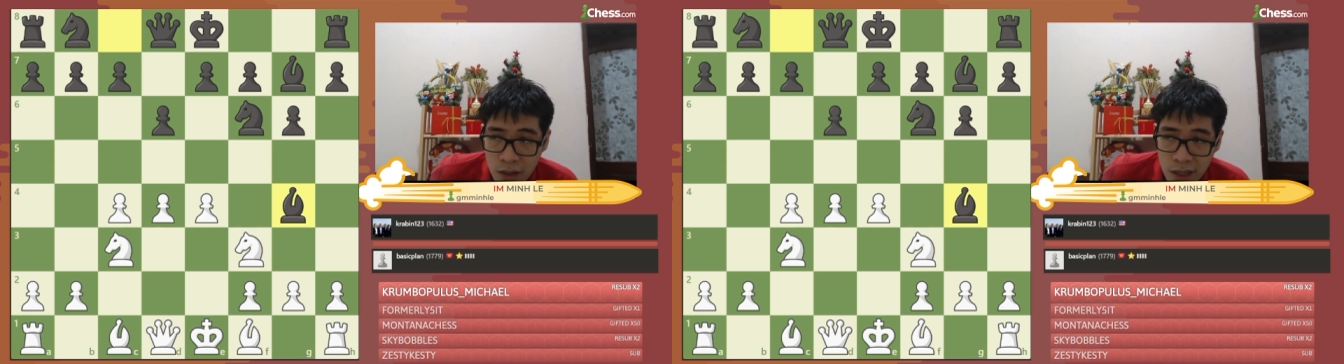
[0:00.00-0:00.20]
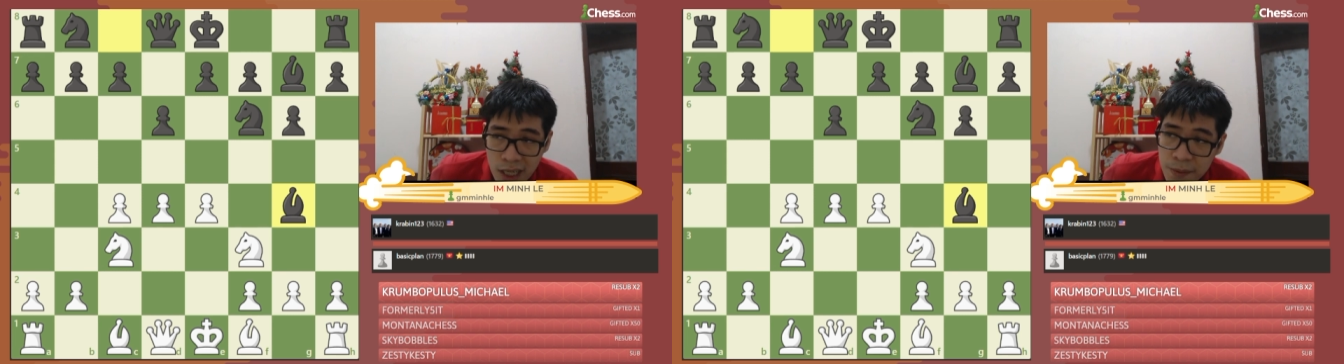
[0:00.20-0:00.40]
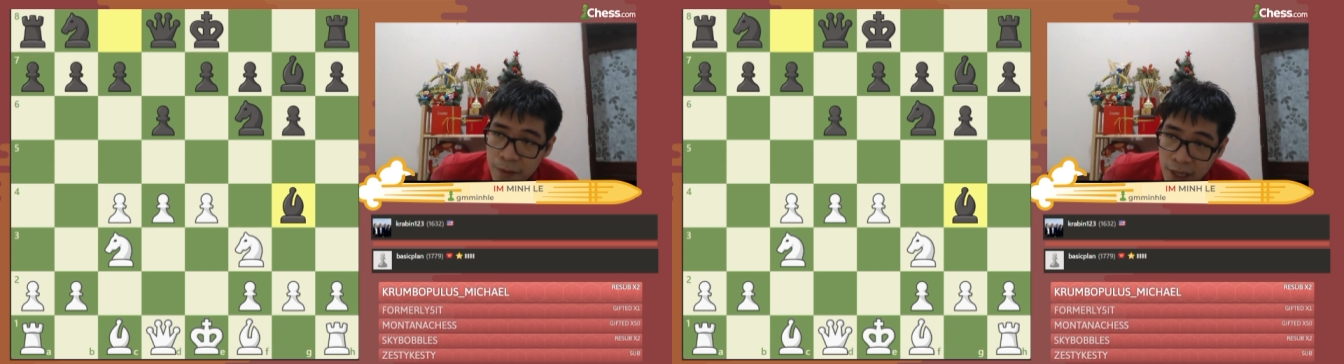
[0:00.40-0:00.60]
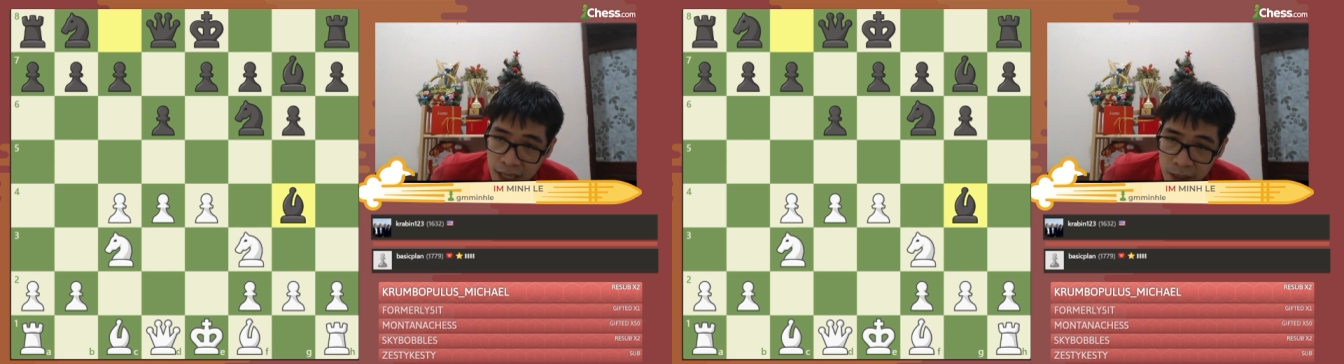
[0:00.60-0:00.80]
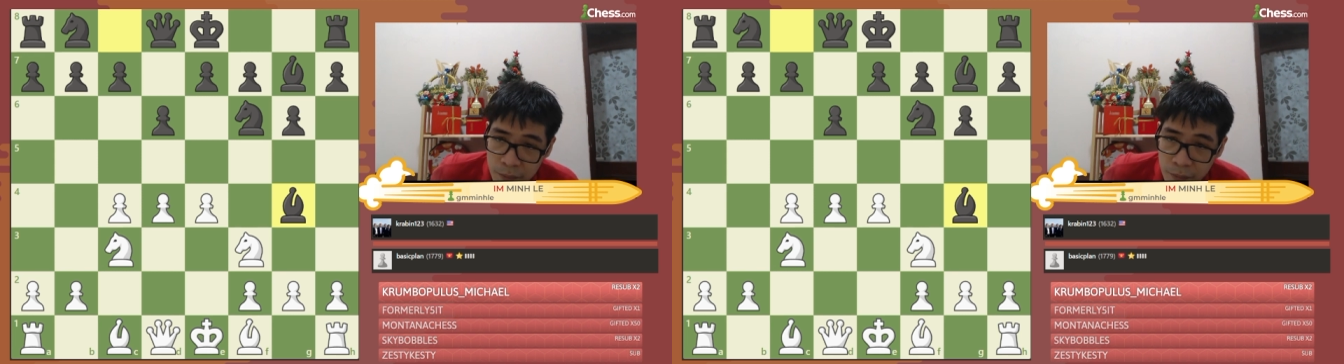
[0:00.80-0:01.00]
is
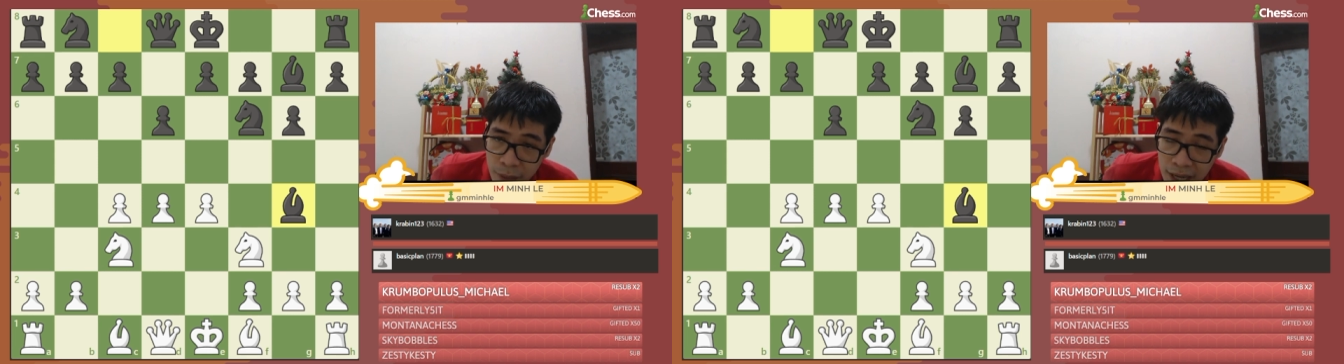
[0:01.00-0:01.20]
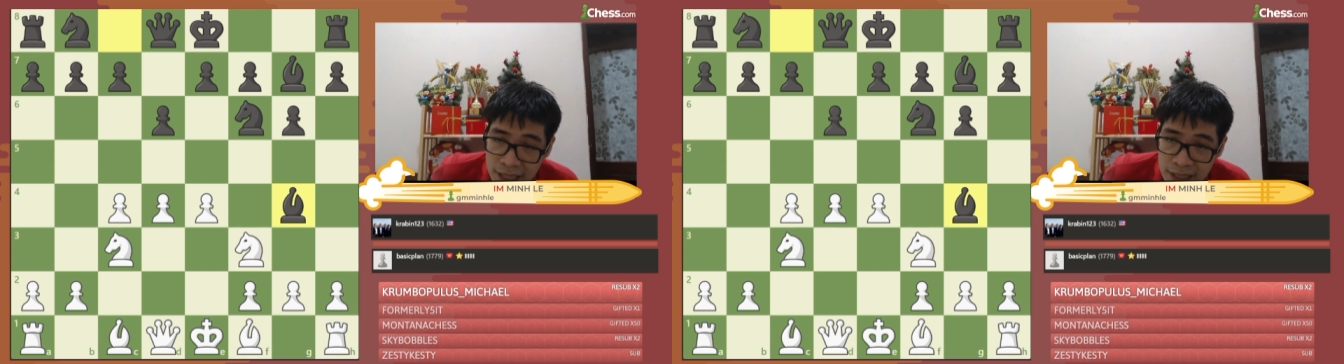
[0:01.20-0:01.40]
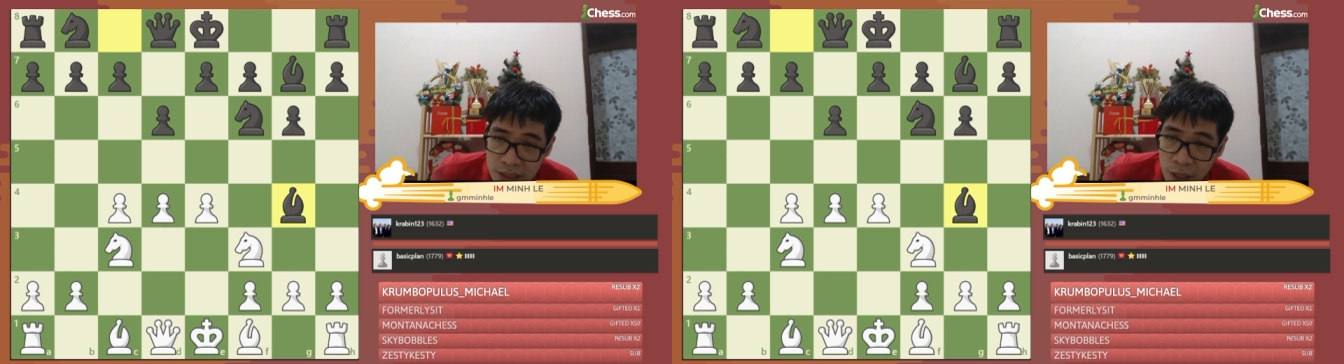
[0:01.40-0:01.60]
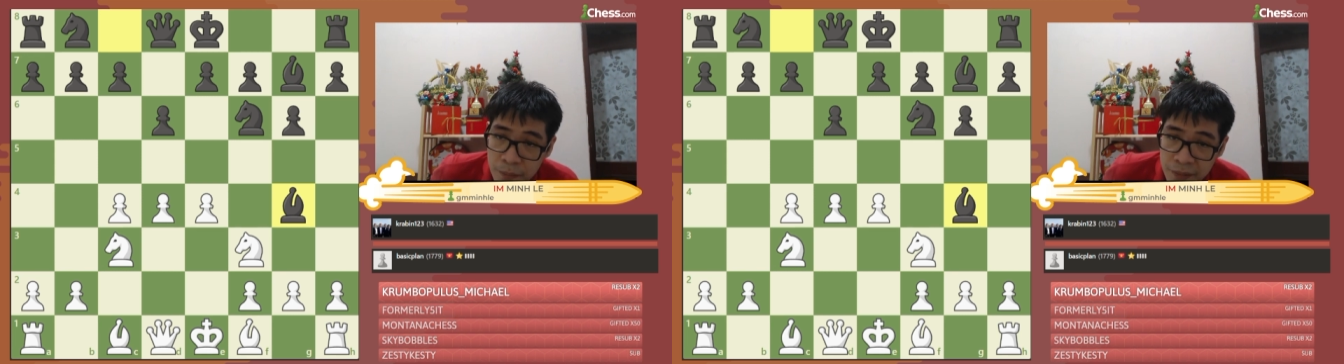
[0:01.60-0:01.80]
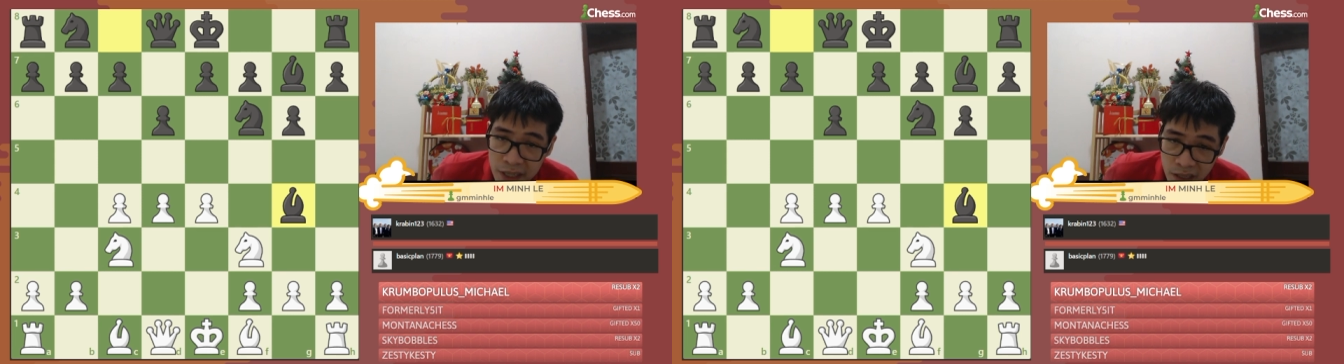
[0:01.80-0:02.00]
played by the top
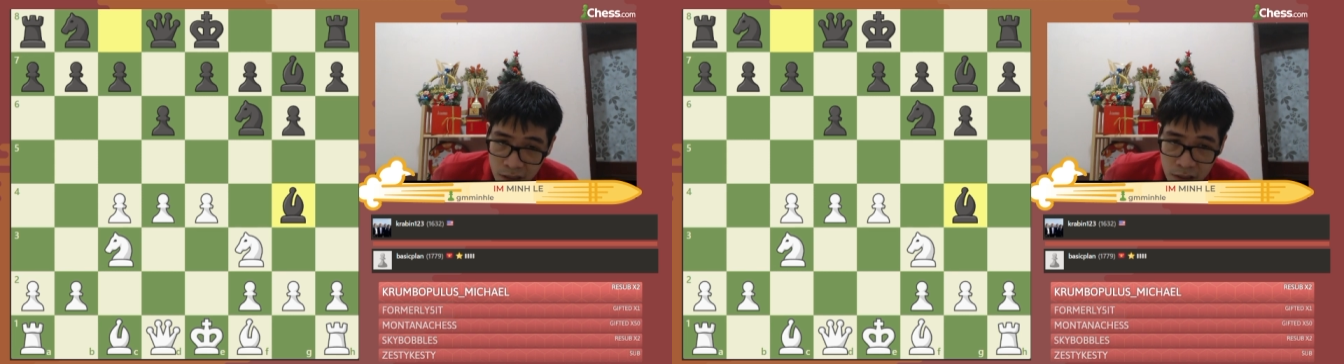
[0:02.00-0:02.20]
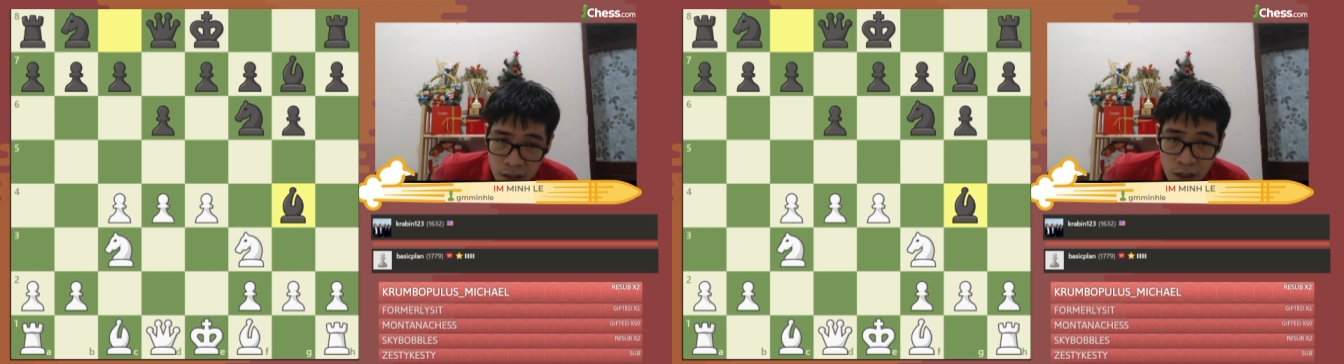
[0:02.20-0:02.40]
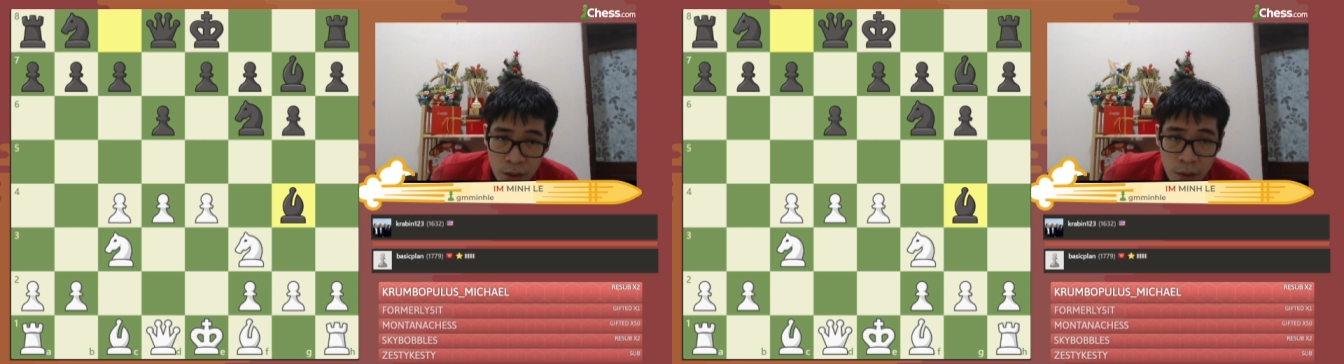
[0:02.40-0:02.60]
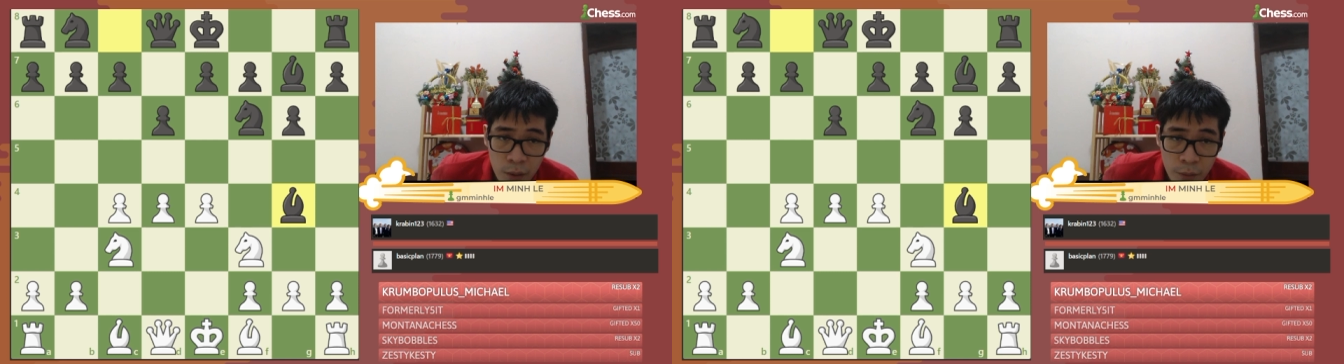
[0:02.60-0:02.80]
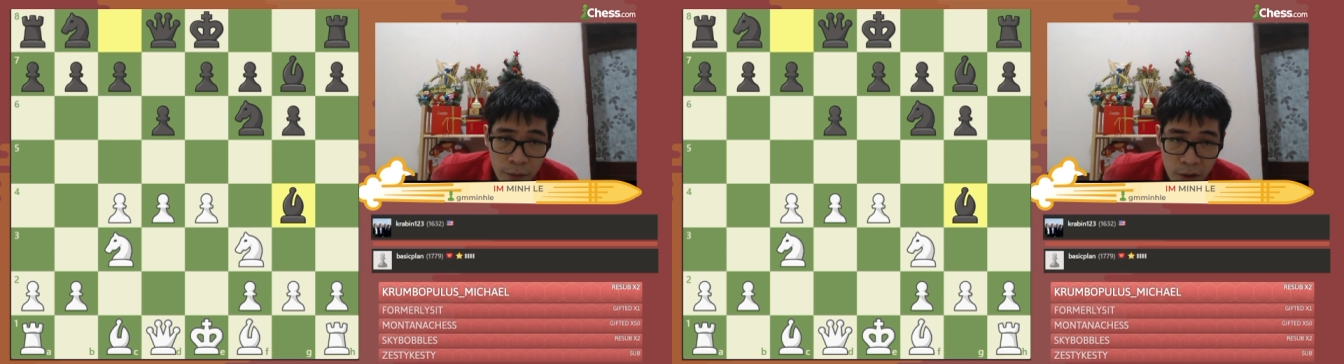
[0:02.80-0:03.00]
player
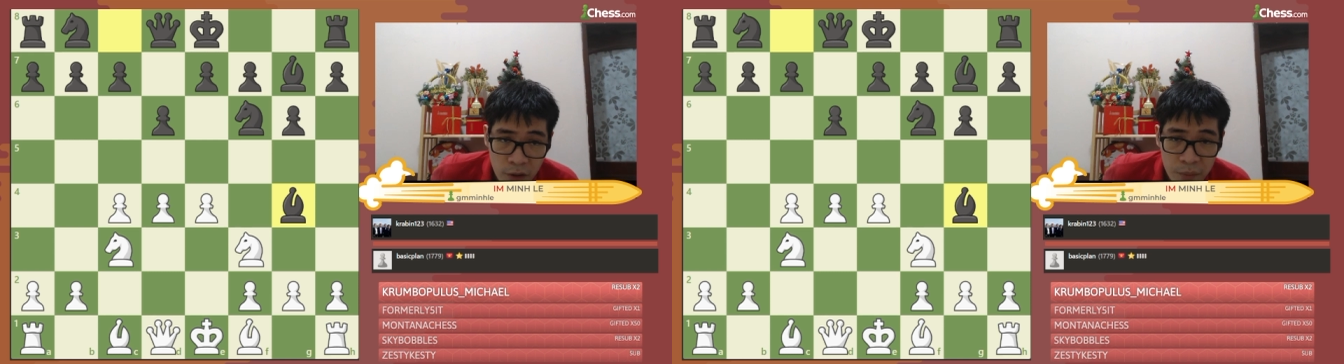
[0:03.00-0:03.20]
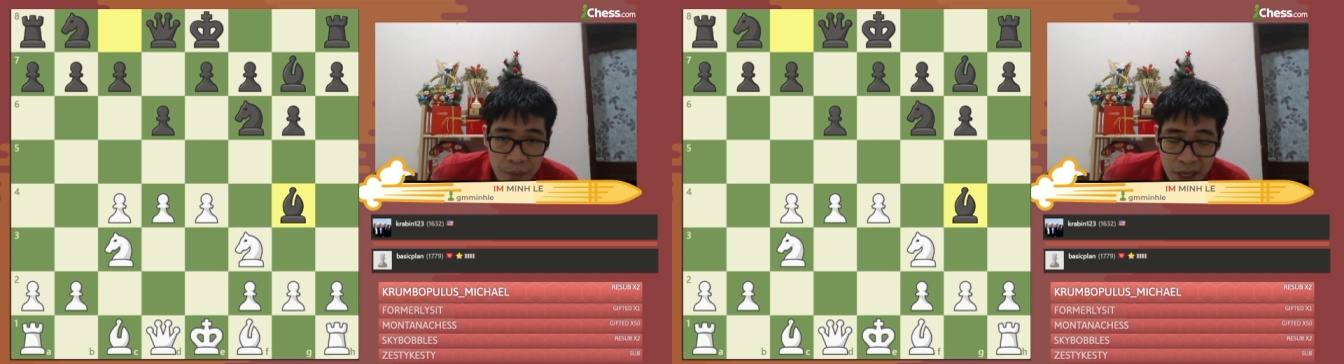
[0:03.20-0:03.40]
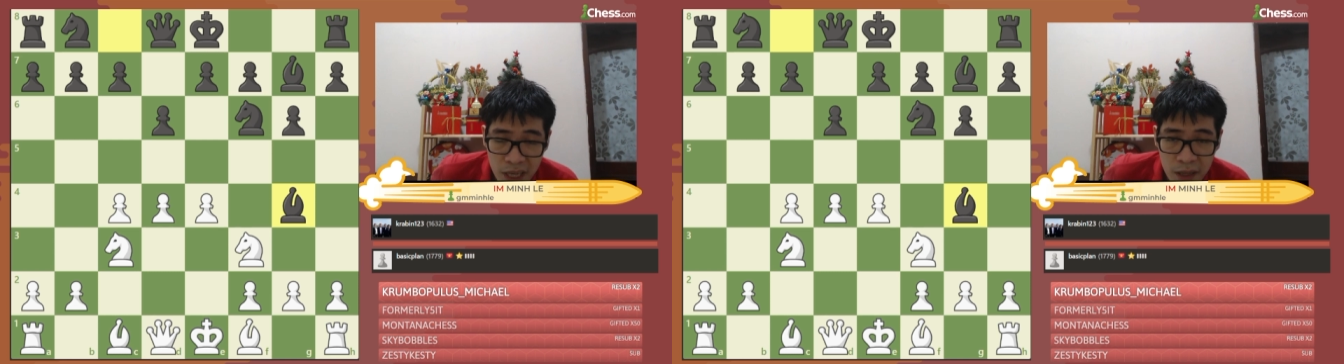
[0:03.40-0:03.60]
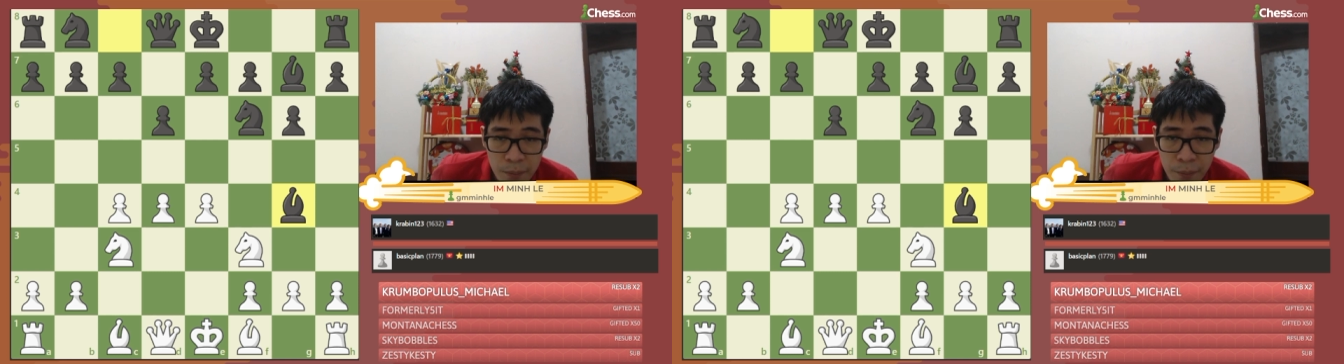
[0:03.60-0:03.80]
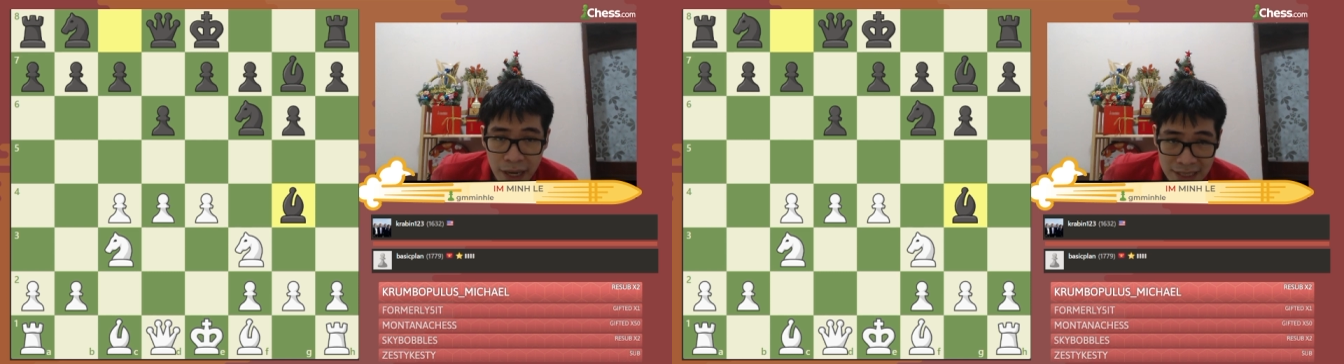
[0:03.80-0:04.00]
will be
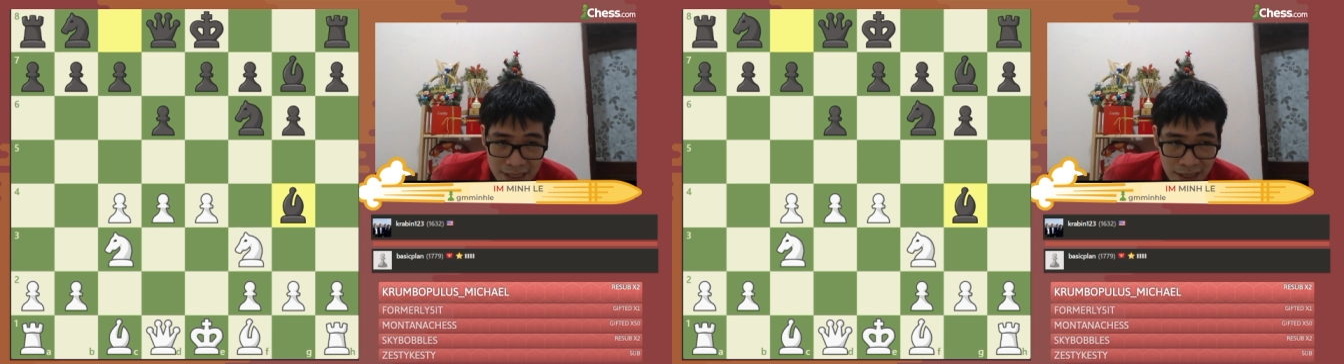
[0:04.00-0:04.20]
met.